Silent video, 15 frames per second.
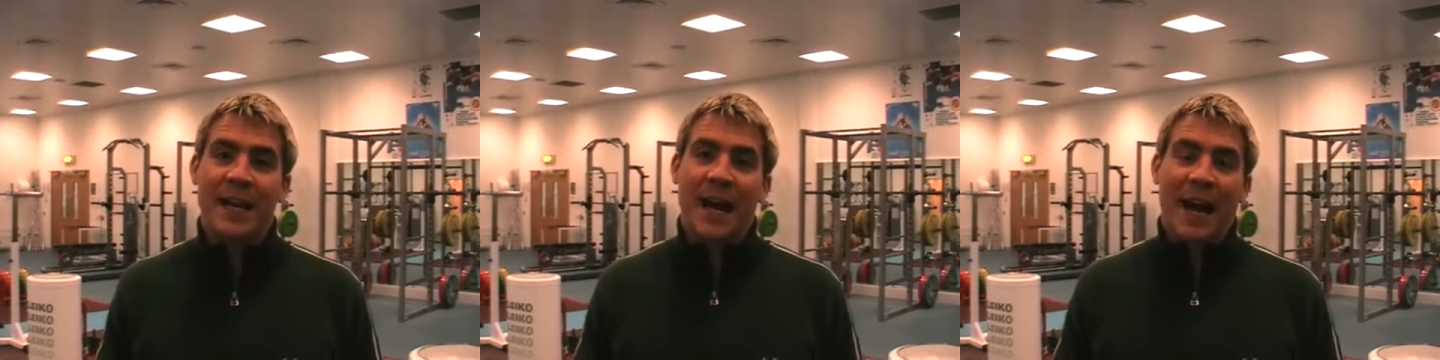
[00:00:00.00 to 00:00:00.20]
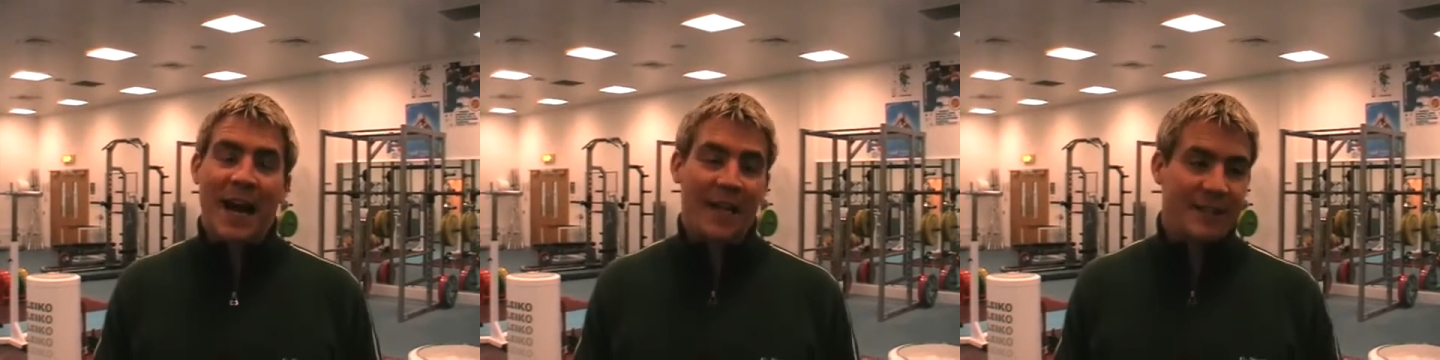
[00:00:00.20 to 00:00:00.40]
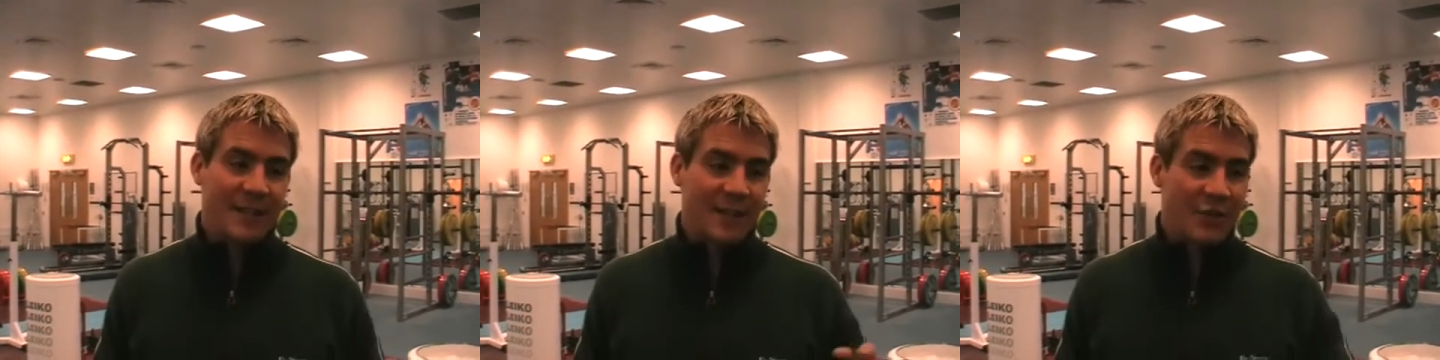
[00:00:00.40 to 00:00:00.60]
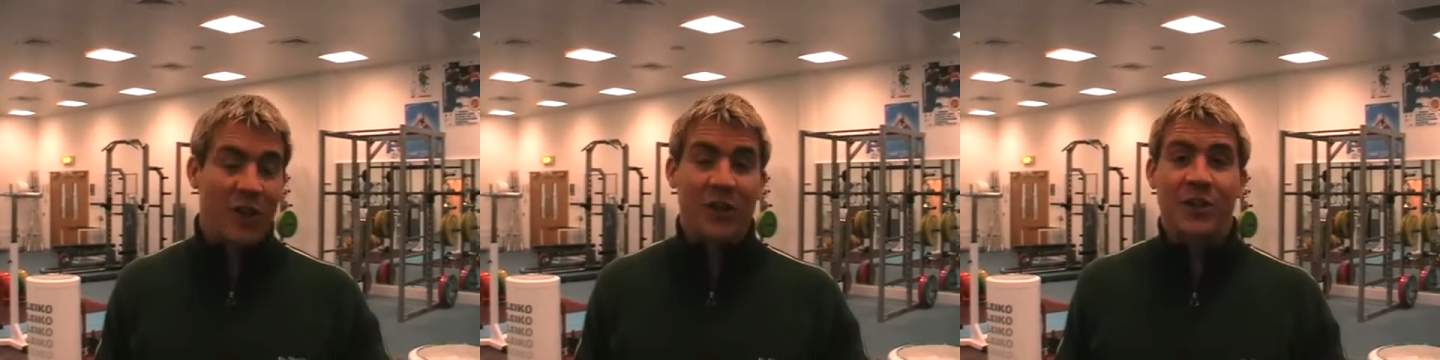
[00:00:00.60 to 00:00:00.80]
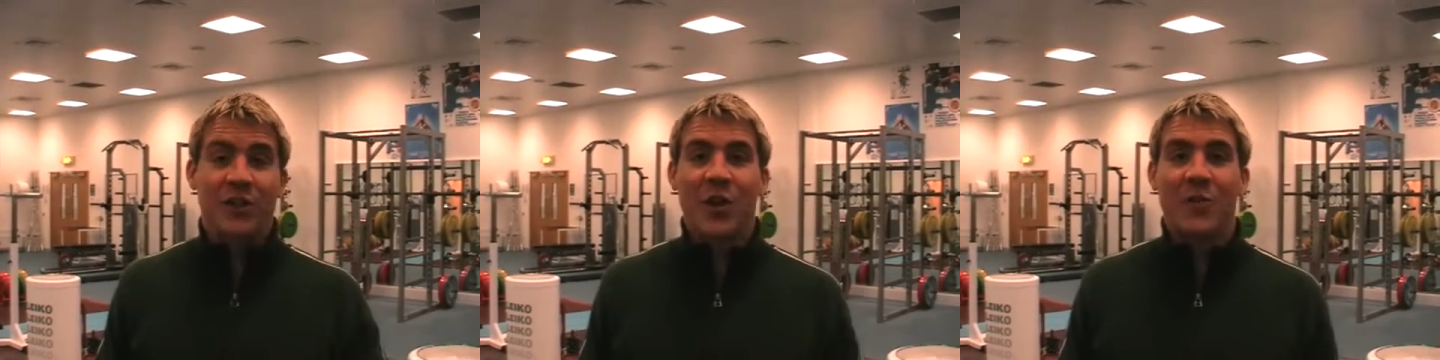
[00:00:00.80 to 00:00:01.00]
and uh,
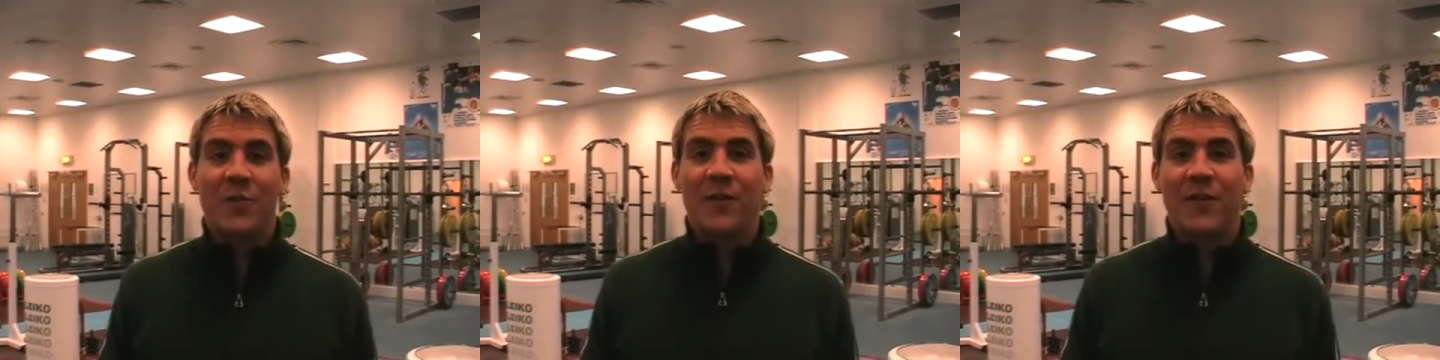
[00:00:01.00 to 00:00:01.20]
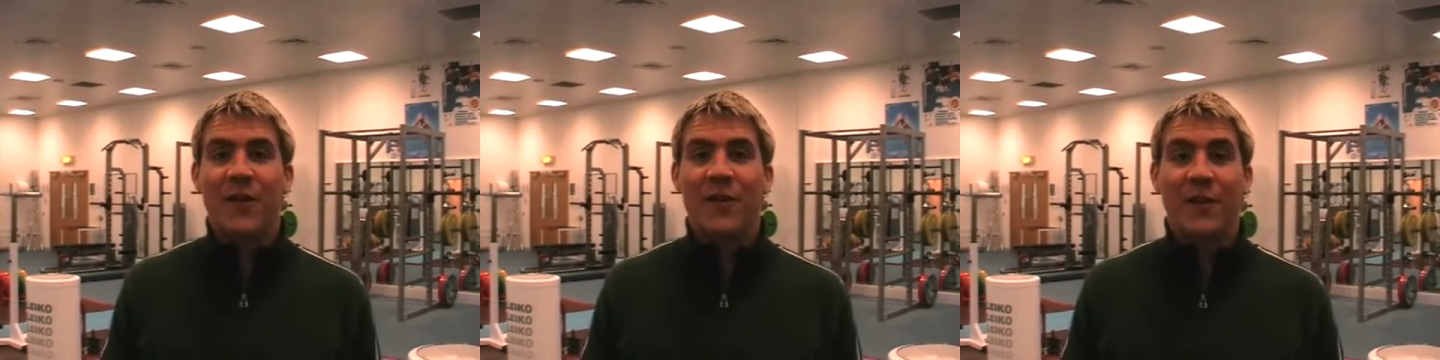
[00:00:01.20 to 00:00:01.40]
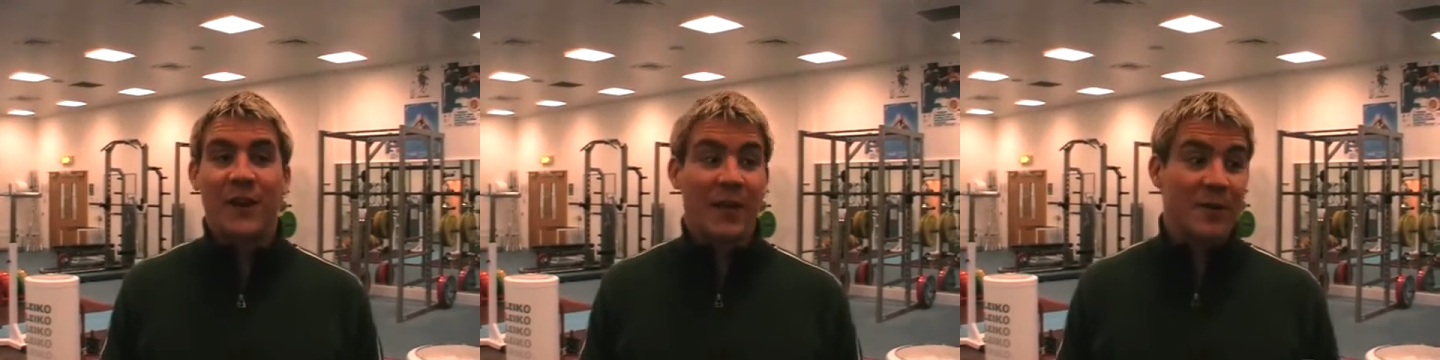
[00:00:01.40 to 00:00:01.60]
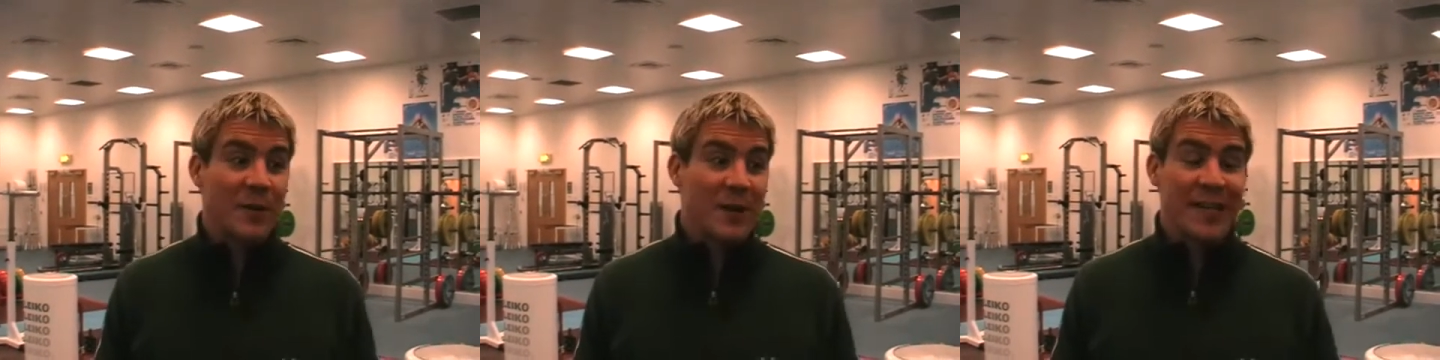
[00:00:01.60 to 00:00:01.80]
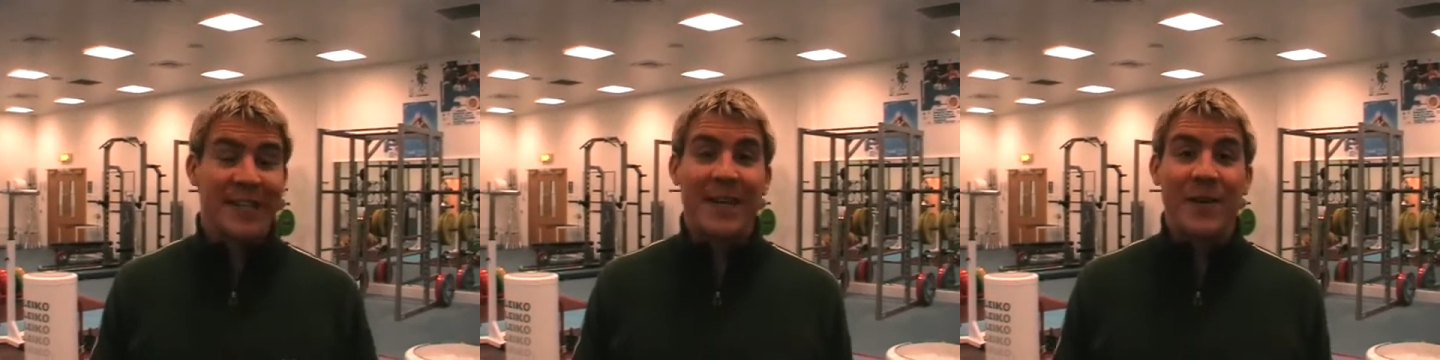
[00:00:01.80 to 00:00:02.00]
tried to show them a few videos, but
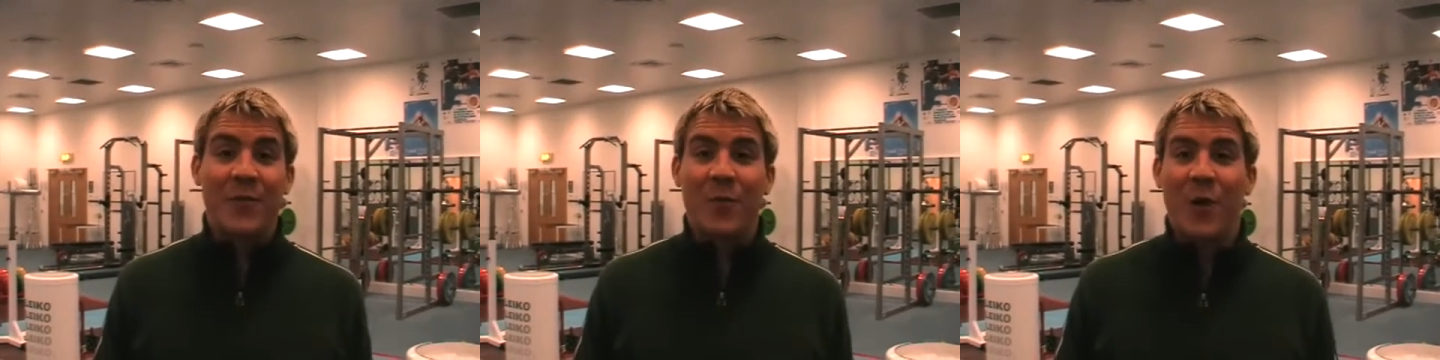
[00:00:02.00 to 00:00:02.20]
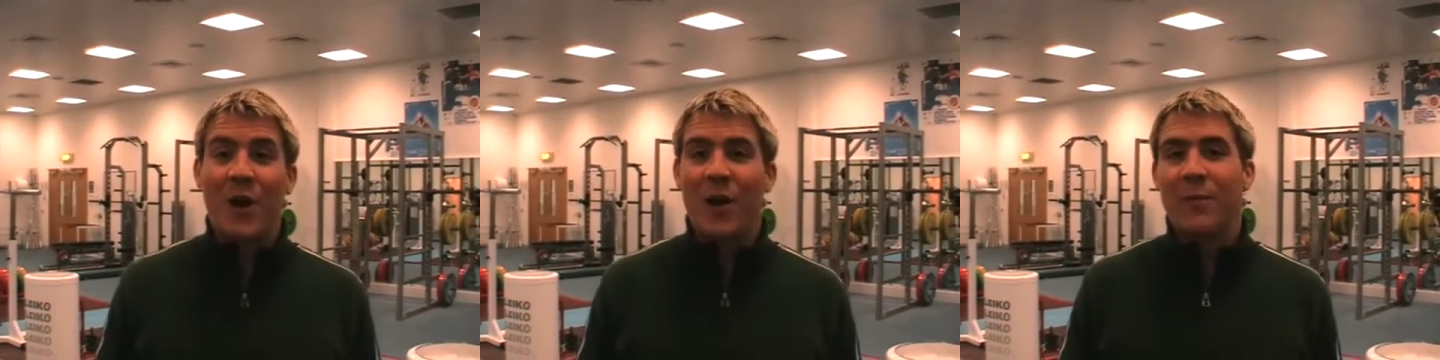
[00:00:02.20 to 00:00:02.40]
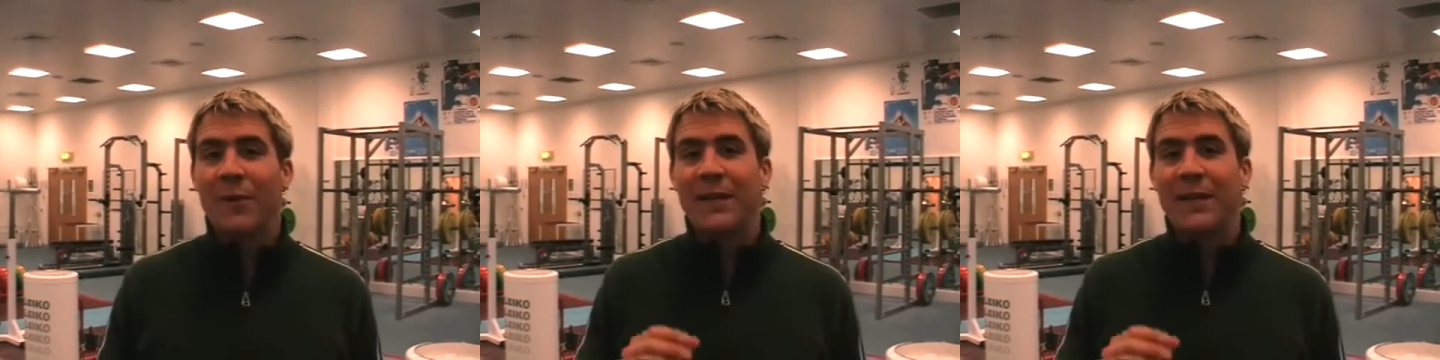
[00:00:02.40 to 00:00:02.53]
they didn't work.